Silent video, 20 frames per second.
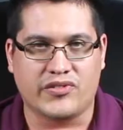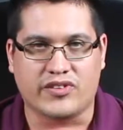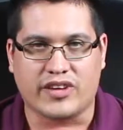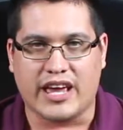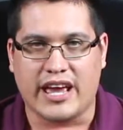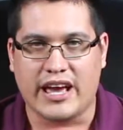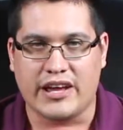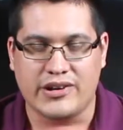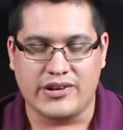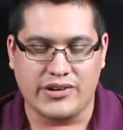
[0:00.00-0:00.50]

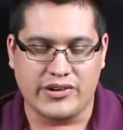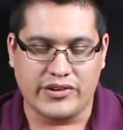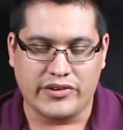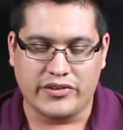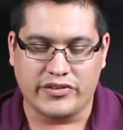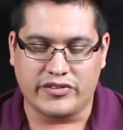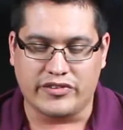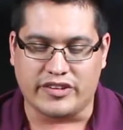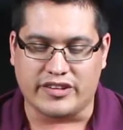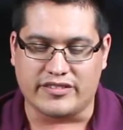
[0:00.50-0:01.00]

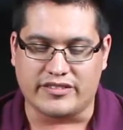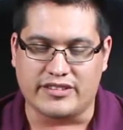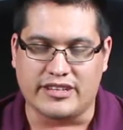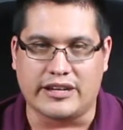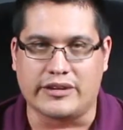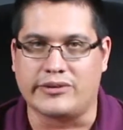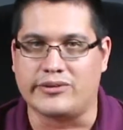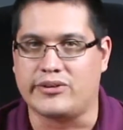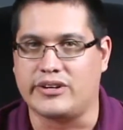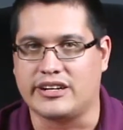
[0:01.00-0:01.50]
scanners, et
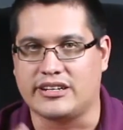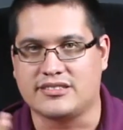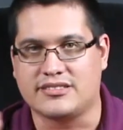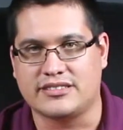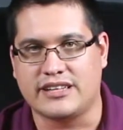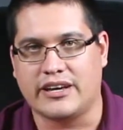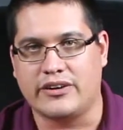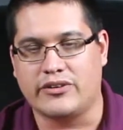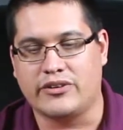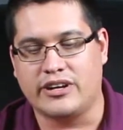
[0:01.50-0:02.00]
cetera, et
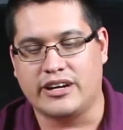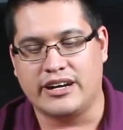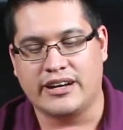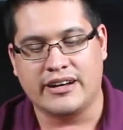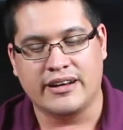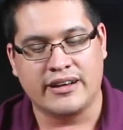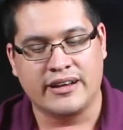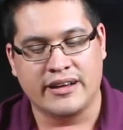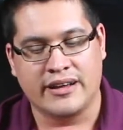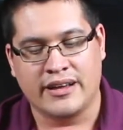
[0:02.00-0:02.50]

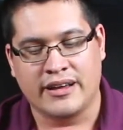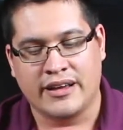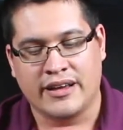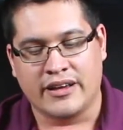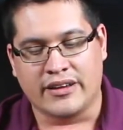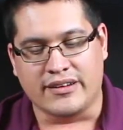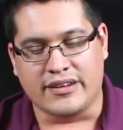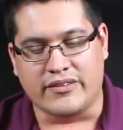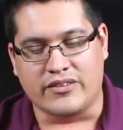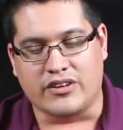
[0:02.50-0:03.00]
cetera,
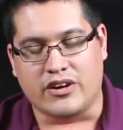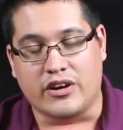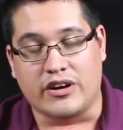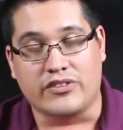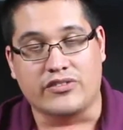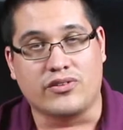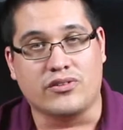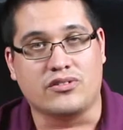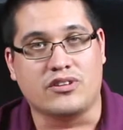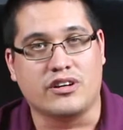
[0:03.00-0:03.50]
you have an R
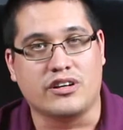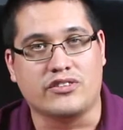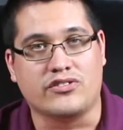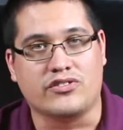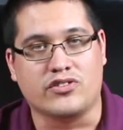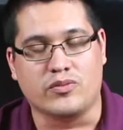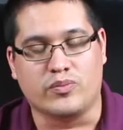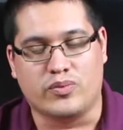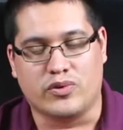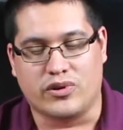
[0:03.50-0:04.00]
S two
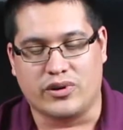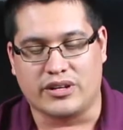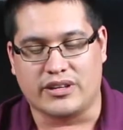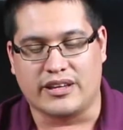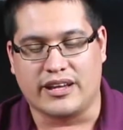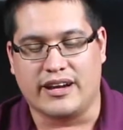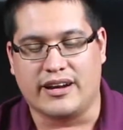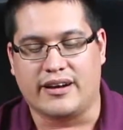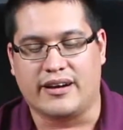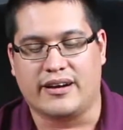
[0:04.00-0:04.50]
thirty-two port
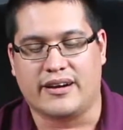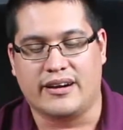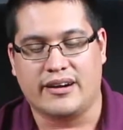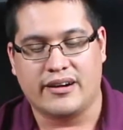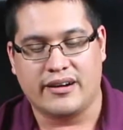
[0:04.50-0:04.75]
there.